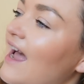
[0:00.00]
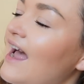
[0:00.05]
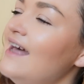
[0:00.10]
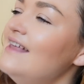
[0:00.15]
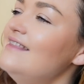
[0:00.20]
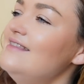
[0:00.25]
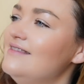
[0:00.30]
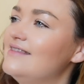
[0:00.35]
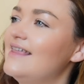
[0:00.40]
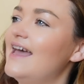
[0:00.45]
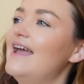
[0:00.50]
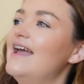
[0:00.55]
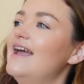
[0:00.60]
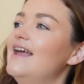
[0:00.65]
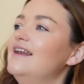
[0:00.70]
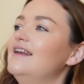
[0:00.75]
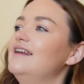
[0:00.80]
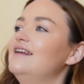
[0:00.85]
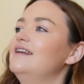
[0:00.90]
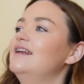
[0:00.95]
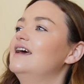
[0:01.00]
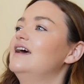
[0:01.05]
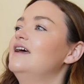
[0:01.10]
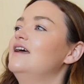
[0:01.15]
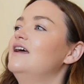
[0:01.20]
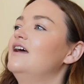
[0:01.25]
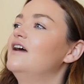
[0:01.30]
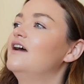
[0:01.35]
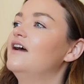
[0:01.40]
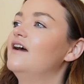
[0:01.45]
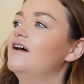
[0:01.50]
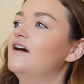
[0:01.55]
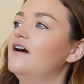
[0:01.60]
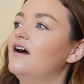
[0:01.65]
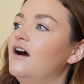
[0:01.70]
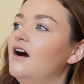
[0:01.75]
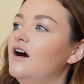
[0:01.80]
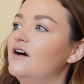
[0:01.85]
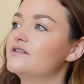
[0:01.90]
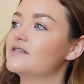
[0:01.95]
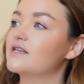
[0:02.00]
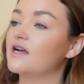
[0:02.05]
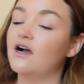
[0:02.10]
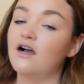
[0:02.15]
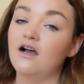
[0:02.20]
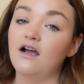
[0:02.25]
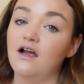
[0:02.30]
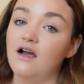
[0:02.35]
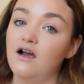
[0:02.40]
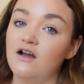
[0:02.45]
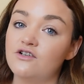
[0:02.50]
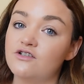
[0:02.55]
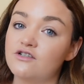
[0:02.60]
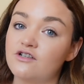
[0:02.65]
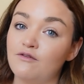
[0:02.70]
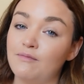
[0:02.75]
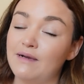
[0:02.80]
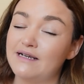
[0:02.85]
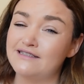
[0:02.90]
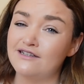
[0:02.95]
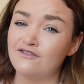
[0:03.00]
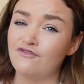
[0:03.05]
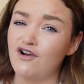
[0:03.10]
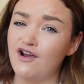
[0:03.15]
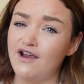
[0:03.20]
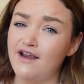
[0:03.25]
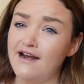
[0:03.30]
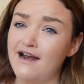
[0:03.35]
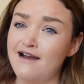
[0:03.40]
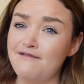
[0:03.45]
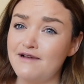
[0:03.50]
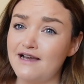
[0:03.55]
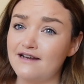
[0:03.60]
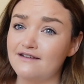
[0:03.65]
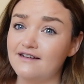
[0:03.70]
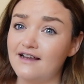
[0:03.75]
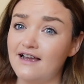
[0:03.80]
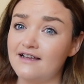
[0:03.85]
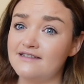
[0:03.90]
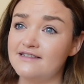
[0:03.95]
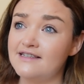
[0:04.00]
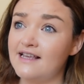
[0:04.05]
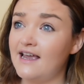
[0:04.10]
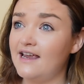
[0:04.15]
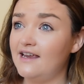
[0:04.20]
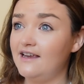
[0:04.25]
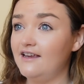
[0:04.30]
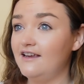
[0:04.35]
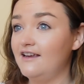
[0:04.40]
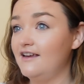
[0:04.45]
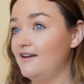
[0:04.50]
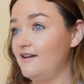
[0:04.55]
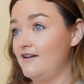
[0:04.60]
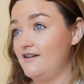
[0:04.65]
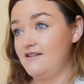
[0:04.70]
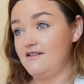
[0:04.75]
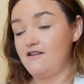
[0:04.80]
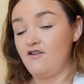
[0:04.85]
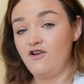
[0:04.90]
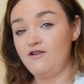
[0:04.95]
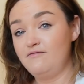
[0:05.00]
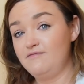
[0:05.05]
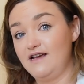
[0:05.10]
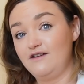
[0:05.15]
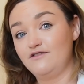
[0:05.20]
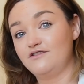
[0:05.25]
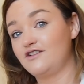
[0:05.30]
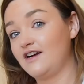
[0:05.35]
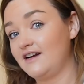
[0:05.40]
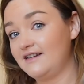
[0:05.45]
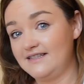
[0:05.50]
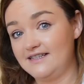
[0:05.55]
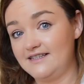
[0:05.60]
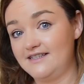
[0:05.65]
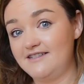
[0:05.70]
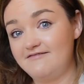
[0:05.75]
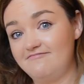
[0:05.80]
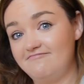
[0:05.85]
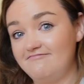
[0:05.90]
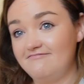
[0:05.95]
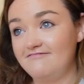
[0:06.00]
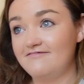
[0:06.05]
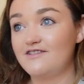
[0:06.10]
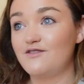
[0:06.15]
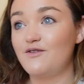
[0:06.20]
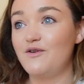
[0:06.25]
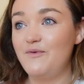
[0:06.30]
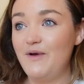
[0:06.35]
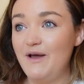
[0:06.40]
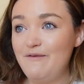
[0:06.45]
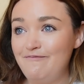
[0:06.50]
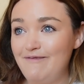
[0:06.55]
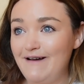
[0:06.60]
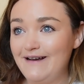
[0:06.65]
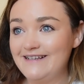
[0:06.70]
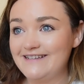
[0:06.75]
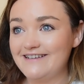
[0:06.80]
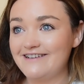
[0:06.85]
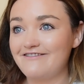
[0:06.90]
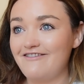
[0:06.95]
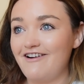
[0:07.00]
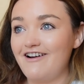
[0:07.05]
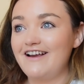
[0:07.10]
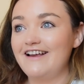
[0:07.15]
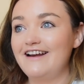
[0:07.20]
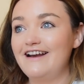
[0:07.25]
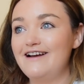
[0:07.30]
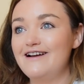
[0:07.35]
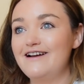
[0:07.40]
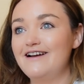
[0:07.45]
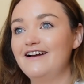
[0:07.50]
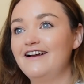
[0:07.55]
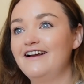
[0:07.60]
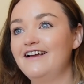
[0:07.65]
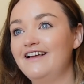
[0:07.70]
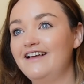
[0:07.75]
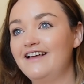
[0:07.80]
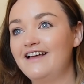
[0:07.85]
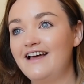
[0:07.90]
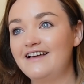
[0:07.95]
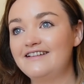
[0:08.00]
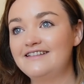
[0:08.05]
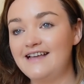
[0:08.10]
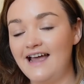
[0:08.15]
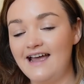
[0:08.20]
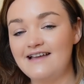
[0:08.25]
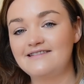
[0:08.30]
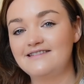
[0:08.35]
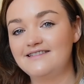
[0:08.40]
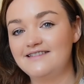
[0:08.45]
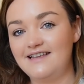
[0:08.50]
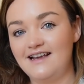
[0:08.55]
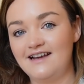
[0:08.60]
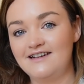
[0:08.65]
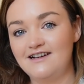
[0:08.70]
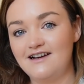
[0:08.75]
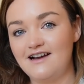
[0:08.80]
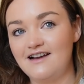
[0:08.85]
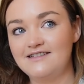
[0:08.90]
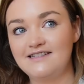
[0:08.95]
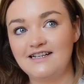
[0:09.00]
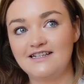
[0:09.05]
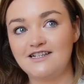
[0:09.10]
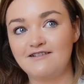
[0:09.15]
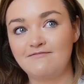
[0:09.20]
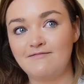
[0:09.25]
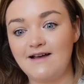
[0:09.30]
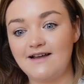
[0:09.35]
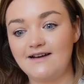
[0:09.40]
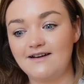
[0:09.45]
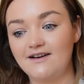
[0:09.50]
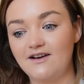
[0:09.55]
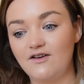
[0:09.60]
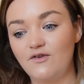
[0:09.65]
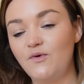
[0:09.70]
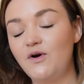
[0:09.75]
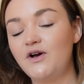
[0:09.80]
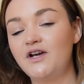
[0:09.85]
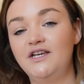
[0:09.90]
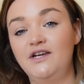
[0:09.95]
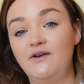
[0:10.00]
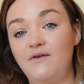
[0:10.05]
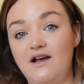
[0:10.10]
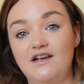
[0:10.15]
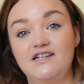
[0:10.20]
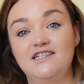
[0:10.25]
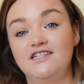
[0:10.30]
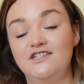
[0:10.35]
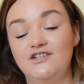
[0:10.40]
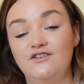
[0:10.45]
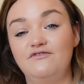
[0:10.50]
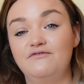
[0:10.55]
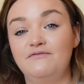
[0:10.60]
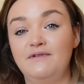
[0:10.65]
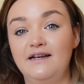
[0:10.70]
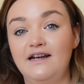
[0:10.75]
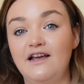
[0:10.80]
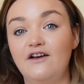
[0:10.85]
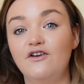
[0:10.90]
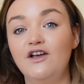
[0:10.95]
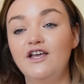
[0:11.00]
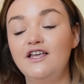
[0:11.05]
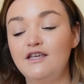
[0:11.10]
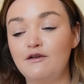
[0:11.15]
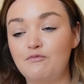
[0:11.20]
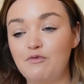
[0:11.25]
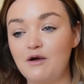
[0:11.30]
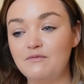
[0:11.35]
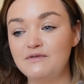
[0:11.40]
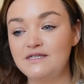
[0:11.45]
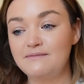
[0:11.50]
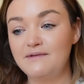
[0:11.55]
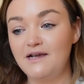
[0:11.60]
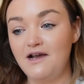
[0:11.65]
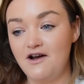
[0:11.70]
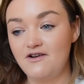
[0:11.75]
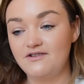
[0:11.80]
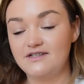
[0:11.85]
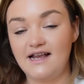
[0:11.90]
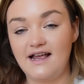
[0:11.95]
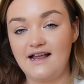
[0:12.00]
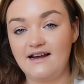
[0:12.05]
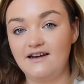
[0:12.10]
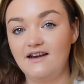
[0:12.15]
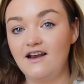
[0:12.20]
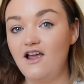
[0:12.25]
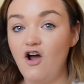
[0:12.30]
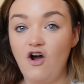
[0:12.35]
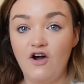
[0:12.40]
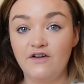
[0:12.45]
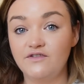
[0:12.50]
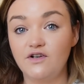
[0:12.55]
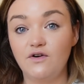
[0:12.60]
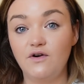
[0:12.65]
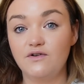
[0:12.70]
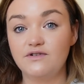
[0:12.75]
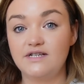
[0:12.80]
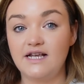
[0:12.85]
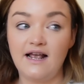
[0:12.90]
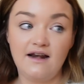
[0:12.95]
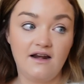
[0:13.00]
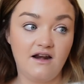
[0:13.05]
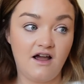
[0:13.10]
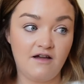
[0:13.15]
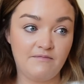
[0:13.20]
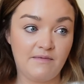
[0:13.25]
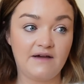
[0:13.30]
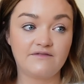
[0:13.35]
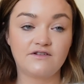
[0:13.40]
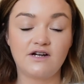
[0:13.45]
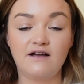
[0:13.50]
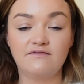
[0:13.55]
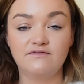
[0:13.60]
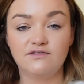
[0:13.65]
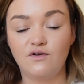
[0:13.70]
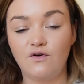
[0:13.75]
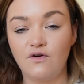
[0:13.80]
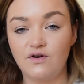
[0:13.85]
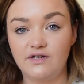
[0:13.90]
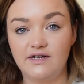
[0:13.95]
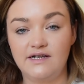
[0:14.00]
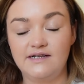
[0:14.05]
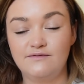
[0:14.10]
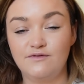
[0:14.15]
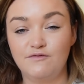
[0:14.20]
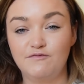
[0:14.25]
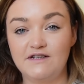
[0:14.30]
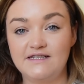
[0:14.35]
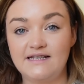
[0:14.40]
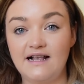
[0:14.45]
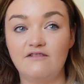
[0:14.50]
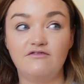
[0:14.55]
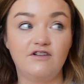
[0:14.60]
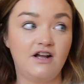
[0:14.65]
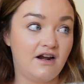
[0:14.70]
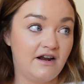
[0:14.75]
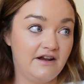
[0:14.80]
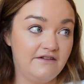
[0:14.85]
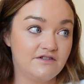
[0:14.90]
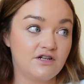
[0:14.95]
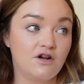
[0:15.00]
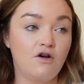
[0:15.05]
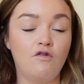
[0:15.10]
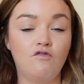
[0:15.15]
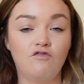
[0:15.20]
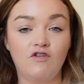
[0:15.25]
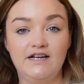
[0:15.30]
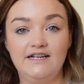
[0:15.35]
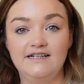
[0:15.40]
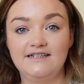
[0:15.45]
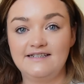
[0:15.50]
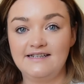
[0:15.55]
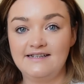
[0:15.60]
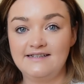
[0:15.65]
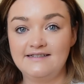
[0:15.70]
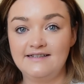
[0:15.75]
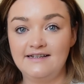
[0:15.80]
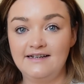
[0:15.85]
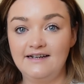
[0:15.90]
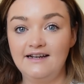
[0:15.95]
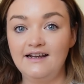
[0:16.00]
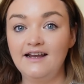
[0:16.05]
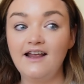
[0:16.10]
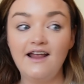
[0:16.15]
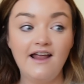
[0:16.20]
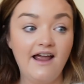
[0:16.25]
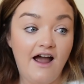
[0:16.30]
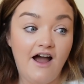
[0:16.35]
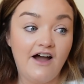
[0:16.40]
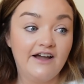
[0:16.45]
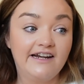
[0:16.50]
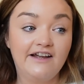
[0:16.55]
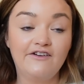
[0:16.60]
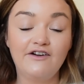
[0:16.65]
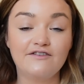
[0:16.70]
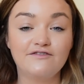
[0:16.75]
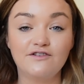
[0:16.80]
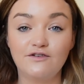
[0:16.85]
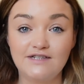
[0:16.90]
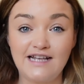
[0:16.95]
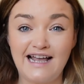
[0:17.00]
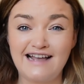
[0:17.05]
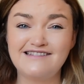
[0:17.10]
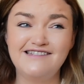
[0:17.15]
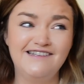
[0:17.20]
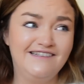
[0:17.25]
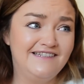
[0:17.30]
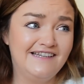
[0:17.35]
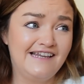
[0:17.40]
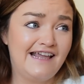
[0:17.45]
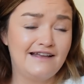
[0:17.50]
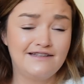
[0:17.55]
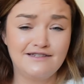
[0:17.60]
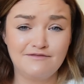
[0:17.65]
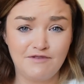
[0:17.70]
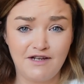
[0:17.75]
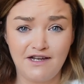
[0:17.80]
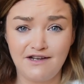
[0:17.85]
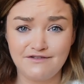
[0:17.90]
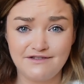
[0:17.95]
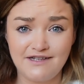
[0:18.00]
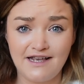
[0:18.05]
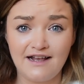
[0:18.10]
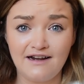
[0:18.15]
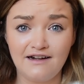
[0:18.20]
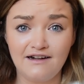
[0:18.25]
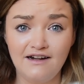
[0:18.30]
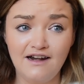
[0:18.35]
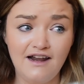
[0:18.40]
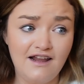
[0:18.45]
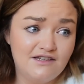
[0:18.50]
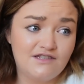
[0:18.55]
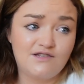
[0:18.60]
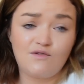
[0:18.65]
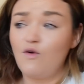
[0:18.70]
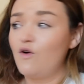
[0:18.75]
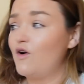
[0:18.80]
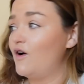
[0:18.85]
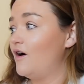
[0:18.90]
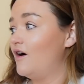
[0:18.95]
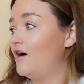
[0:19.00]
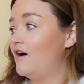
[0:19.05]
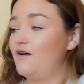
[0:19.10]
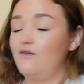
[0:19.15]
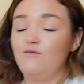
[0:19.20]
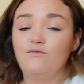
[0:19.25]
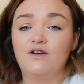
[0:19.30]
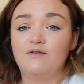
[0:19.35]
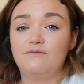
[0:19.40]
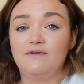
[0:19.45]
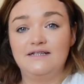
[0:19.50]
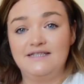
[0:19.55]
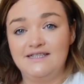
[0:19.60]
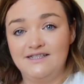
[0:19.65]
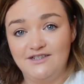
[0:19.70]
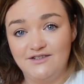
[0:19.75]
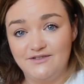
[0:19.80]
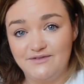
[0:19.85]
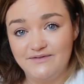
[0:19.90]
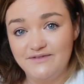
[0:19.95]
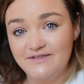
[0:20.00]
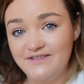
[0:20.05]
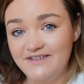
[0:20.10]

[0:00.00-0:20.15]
And then I was like, I'll just go back to the Ryanair man and say, I'm now stranded. So I went back to the Ryanair desk and yeah, I said to your man, What can you actually do for me now? You promised me a hotel. I've no hotel. I'm after having to organise one myself and I have to go right into the city. I now have no taxi to get to my hotel. So what, what am I to do?